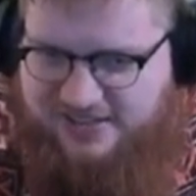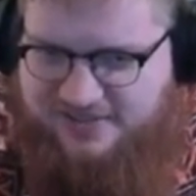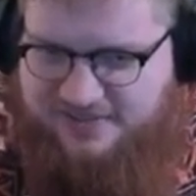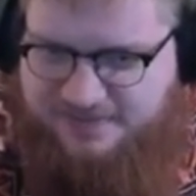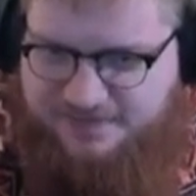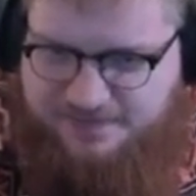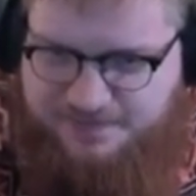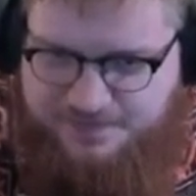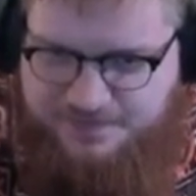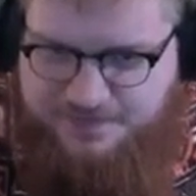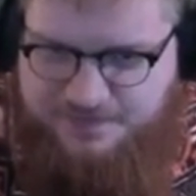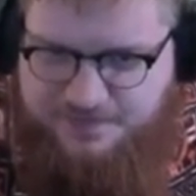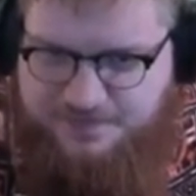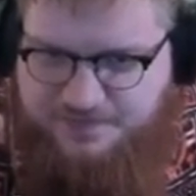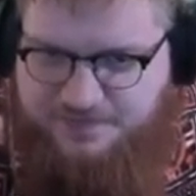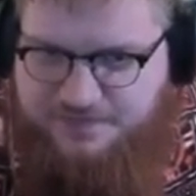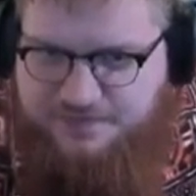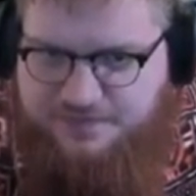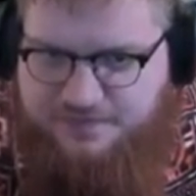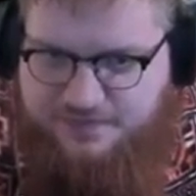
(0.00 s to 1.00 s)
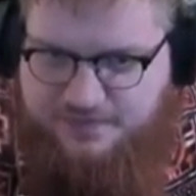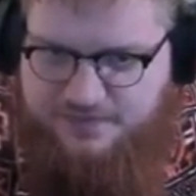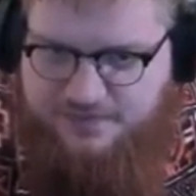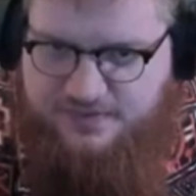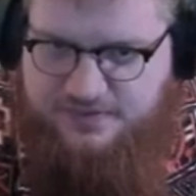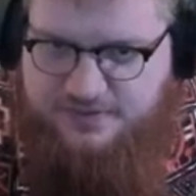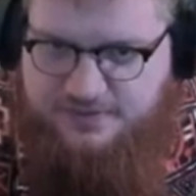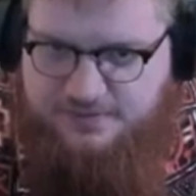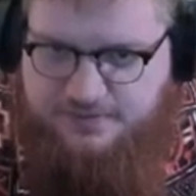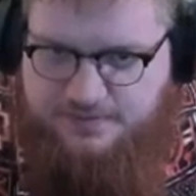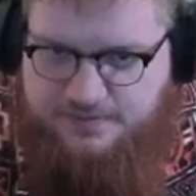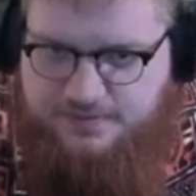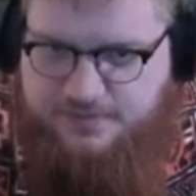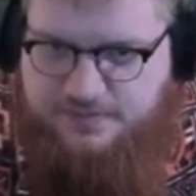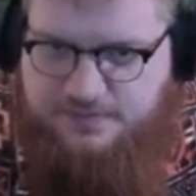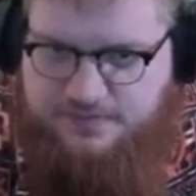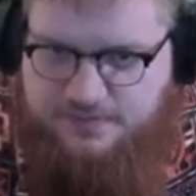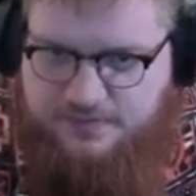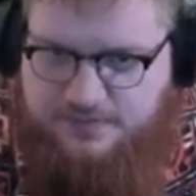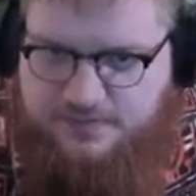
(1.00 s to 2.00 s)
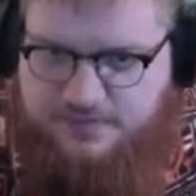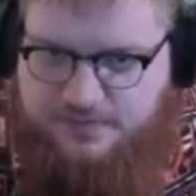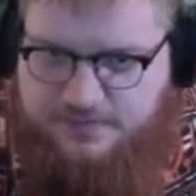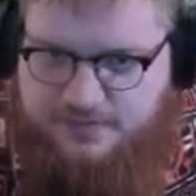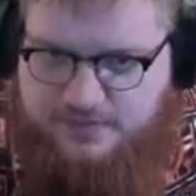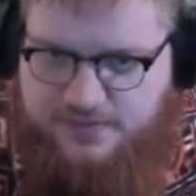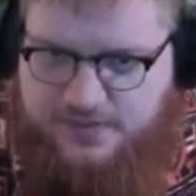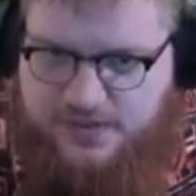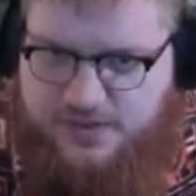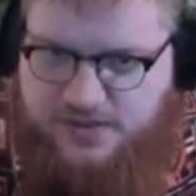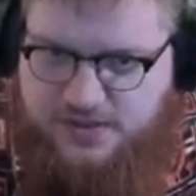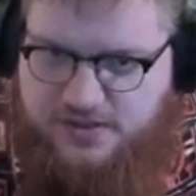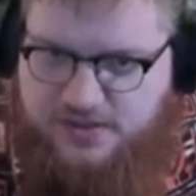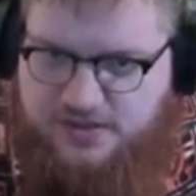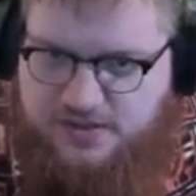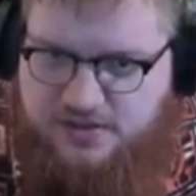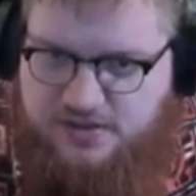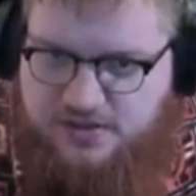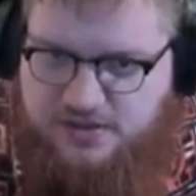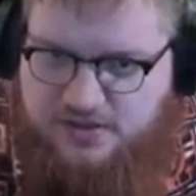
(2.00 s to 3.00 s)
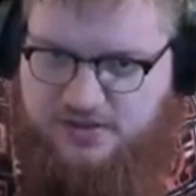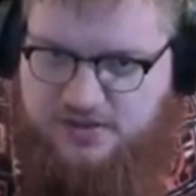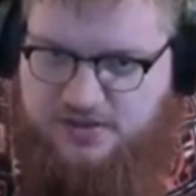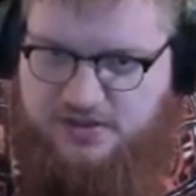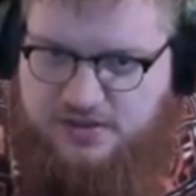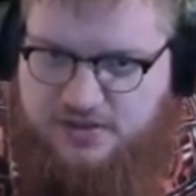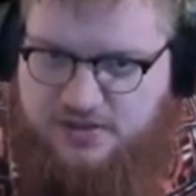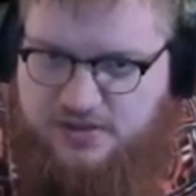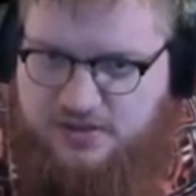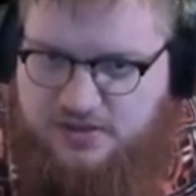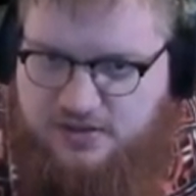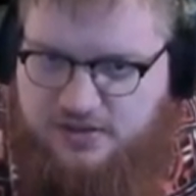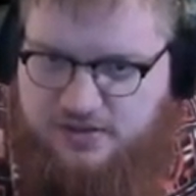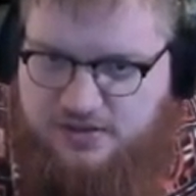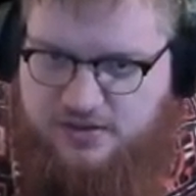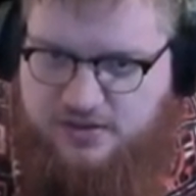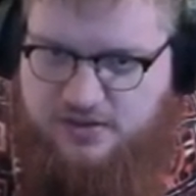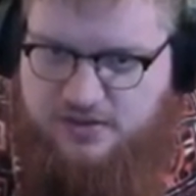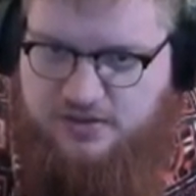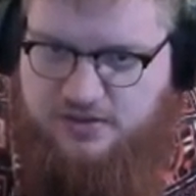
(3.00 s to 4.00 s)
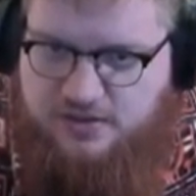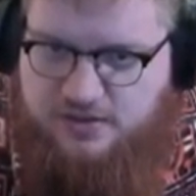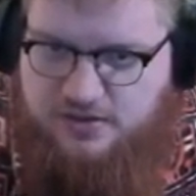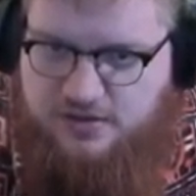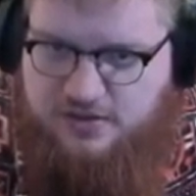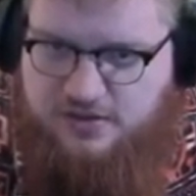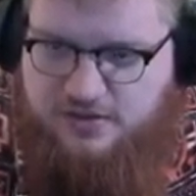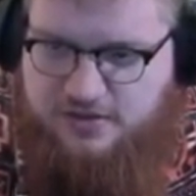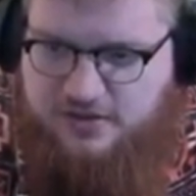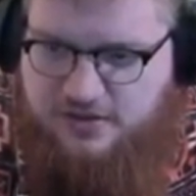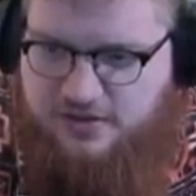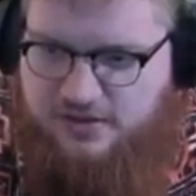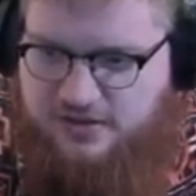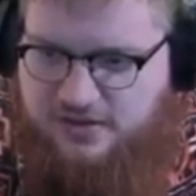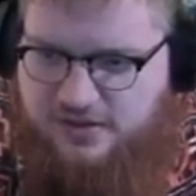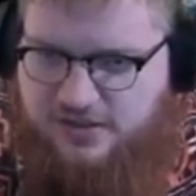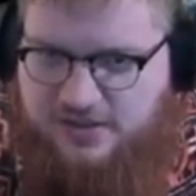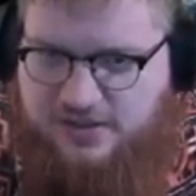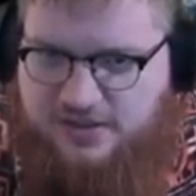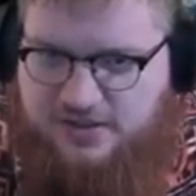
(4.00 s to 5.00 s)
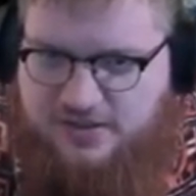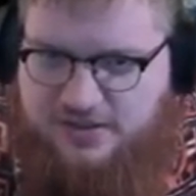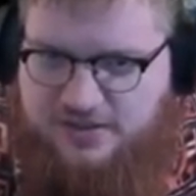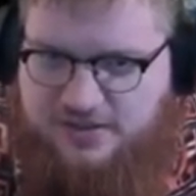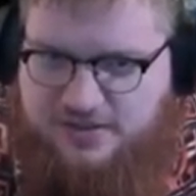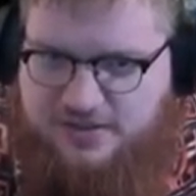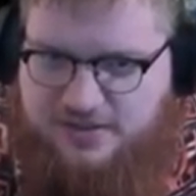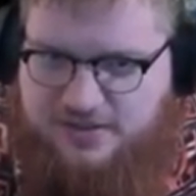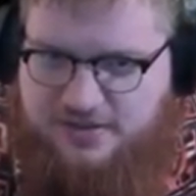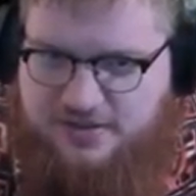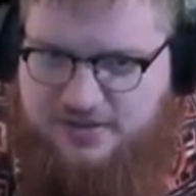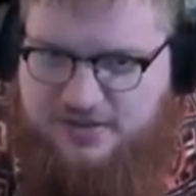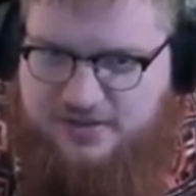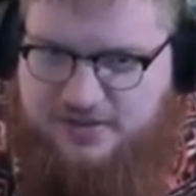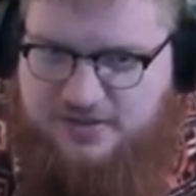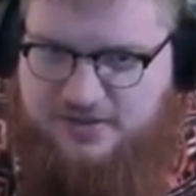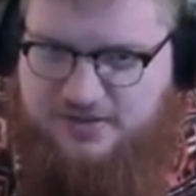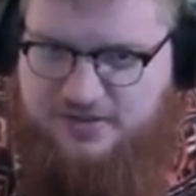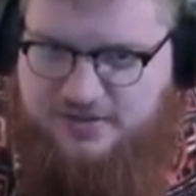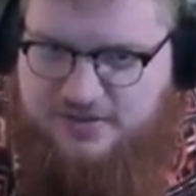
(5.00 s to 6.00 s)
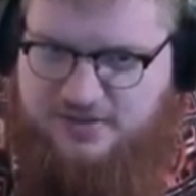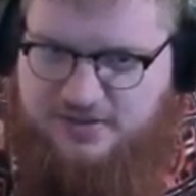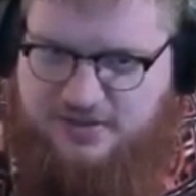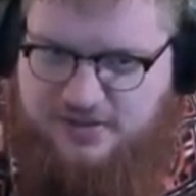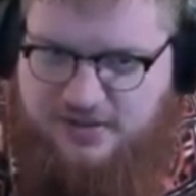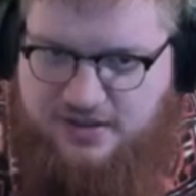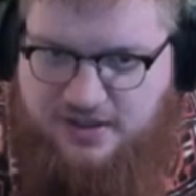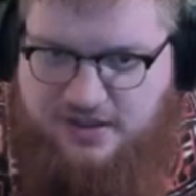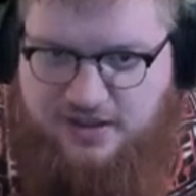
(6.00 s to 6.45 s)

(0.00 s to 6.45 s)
(silence)